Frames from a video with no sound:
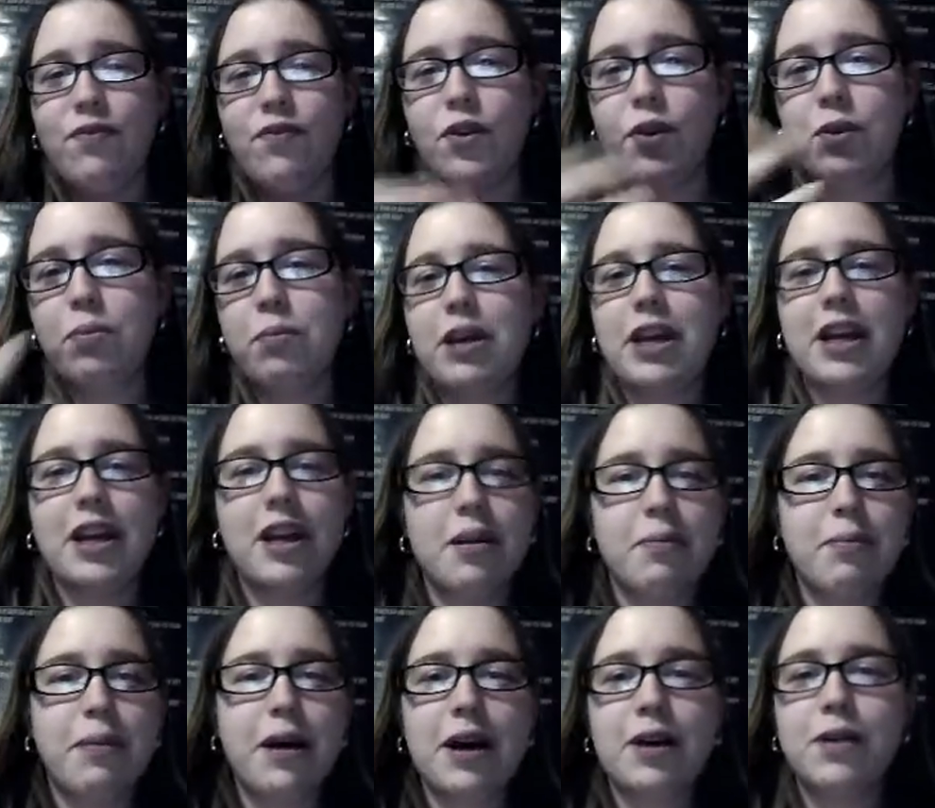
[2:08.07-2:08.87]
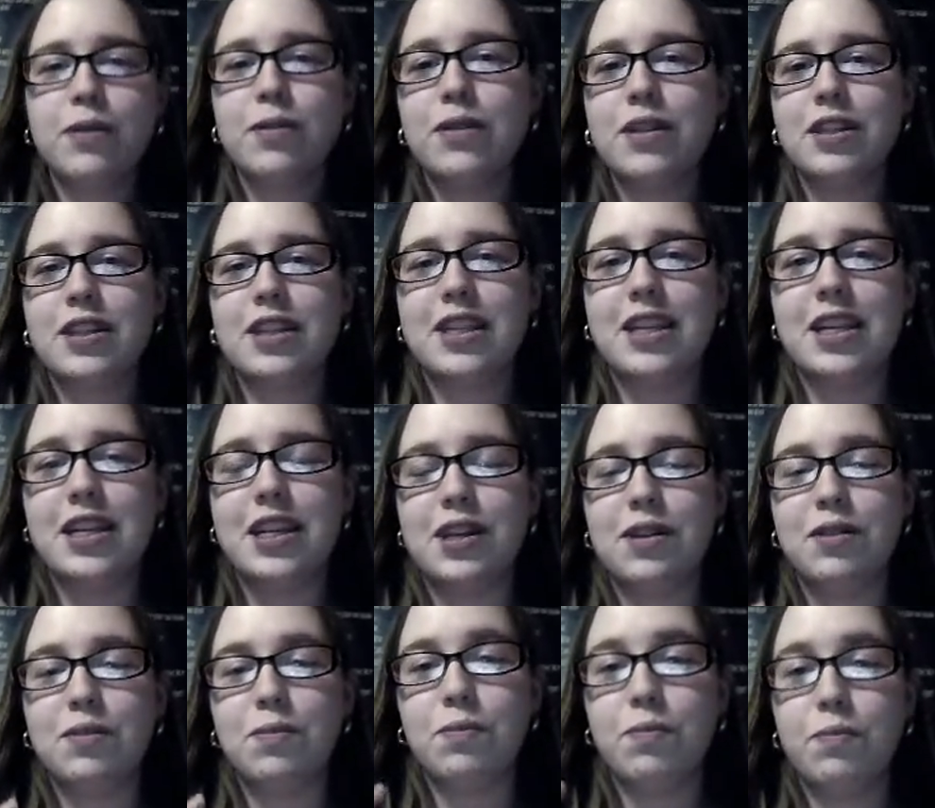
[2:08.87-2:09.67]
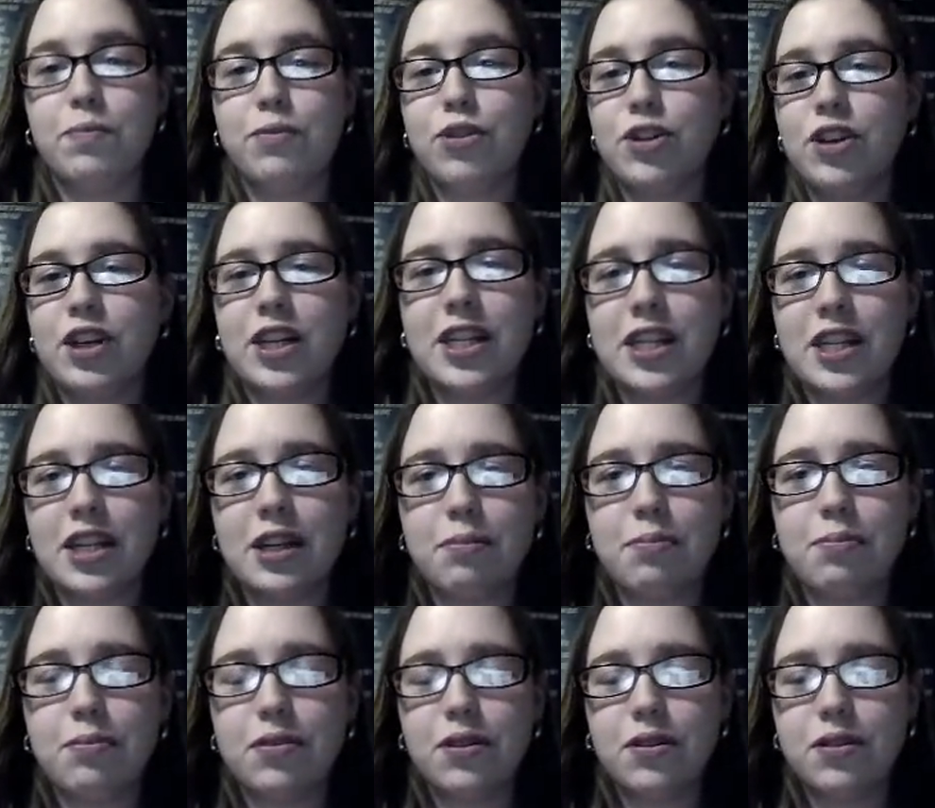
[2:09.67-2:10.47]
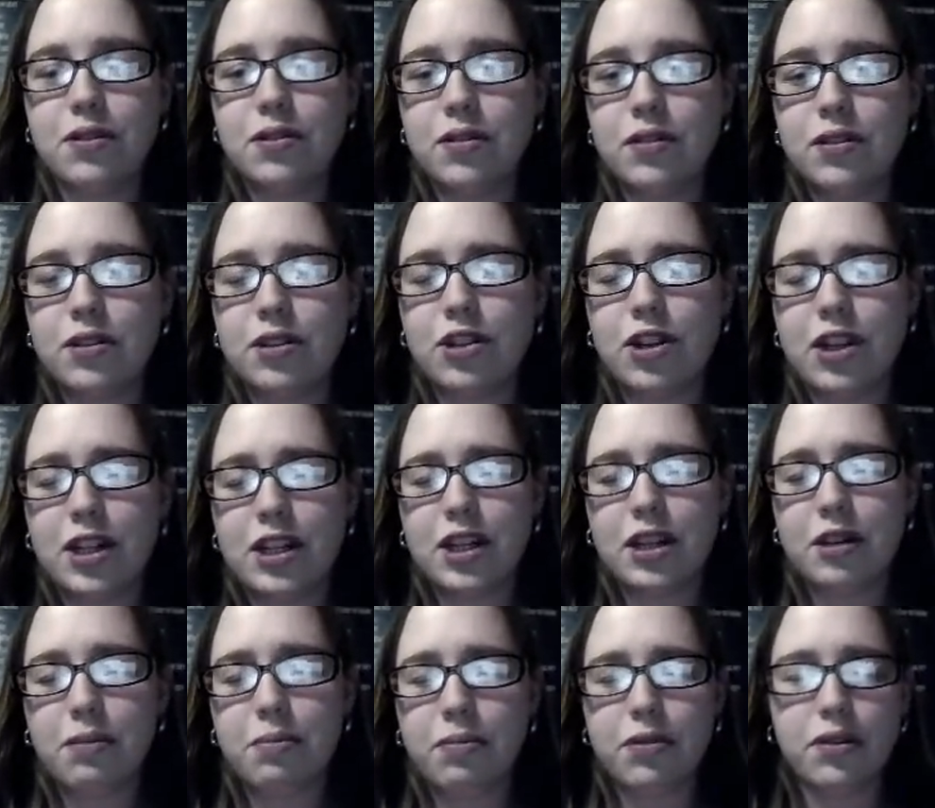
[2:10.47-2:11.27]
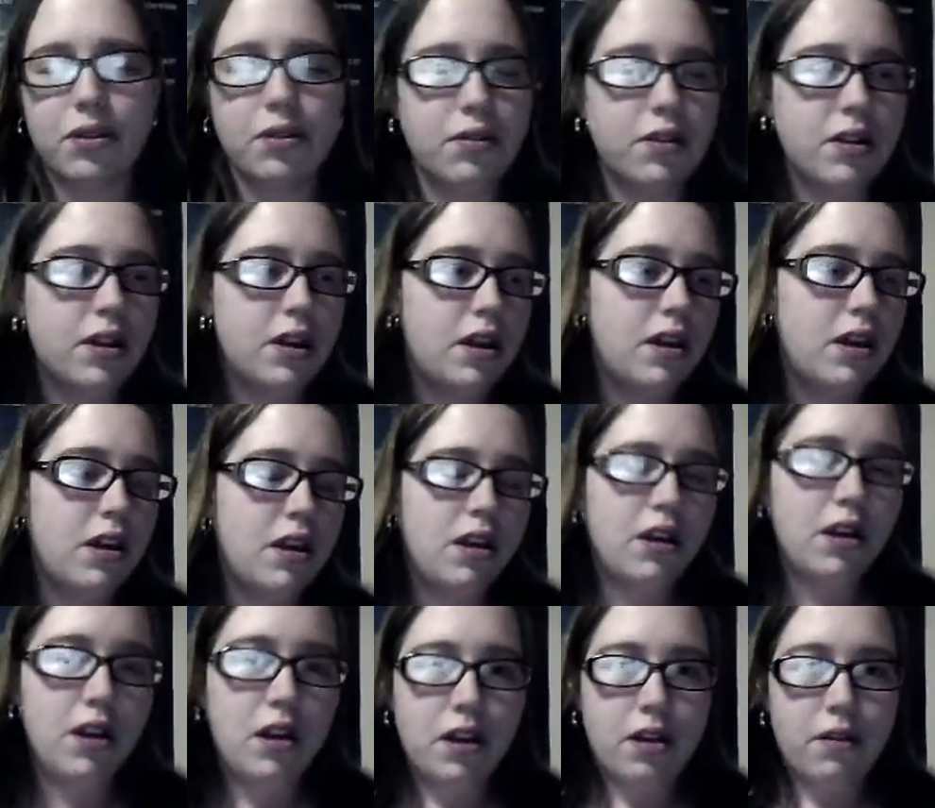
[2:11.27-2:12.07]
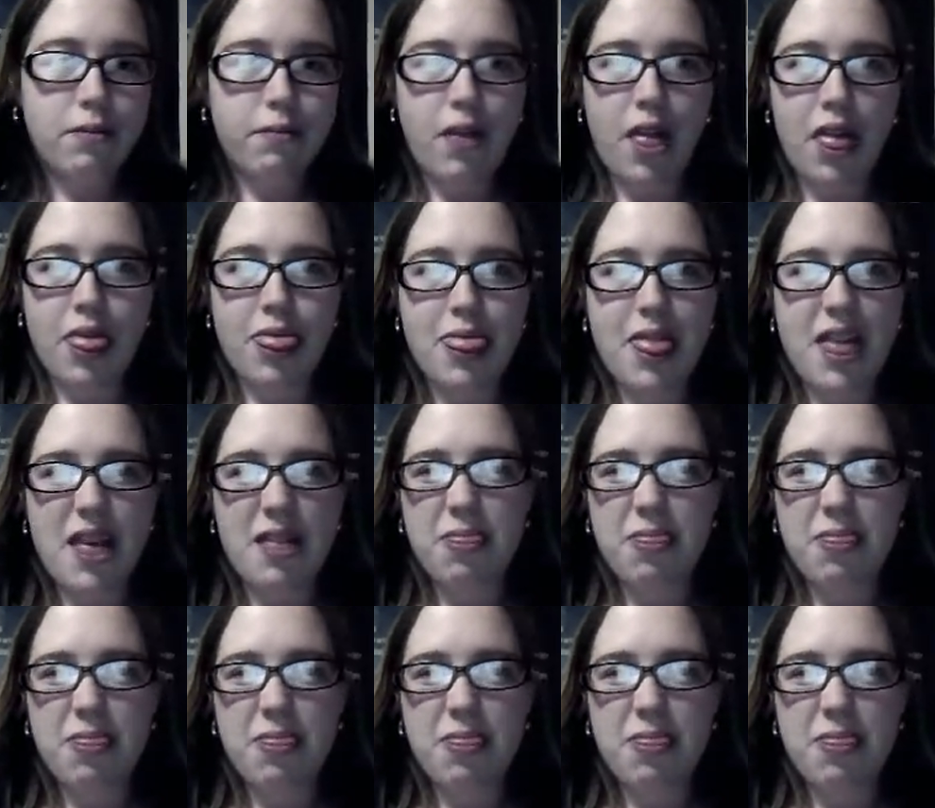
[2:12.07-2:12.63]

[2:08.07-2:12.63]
filming about and trying to upload, tried to upload, eh.